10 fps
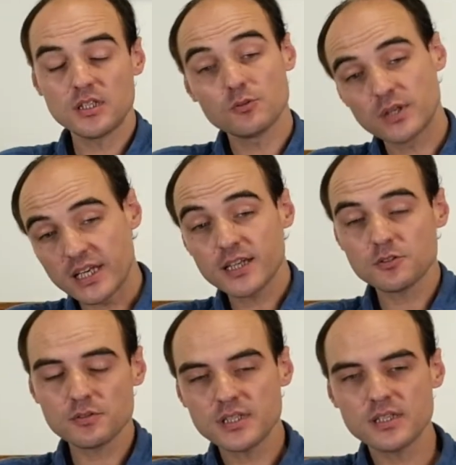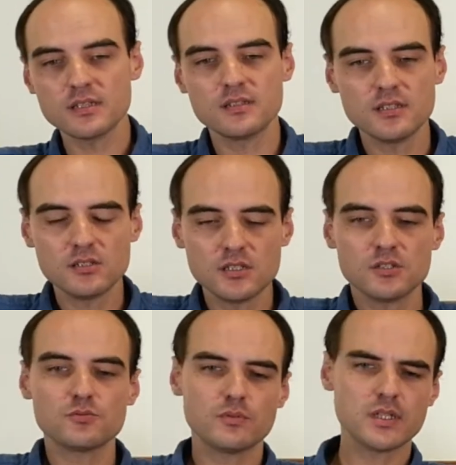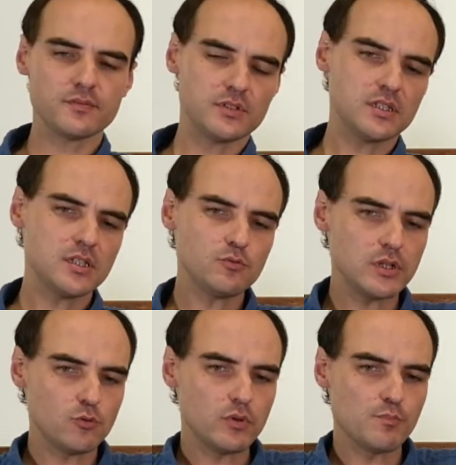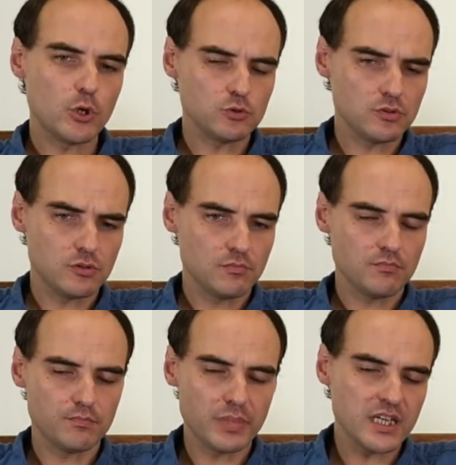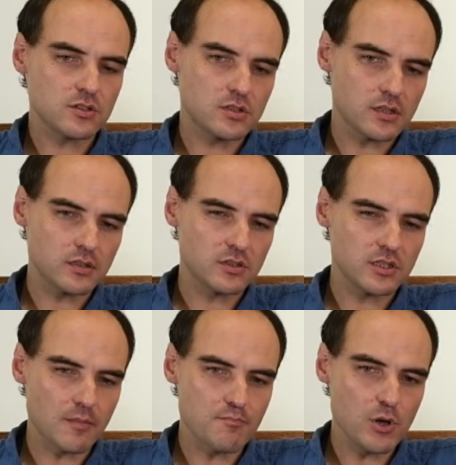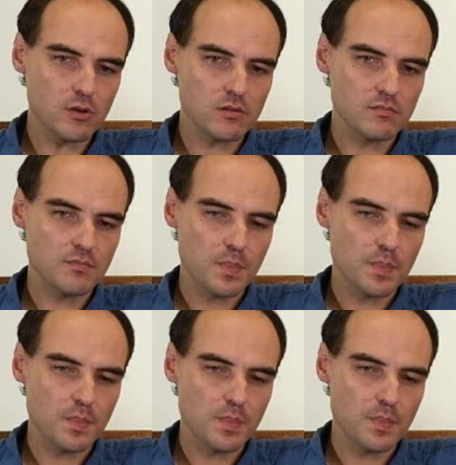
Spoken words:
Well, actually, this is one of the tea we bought based on the sample,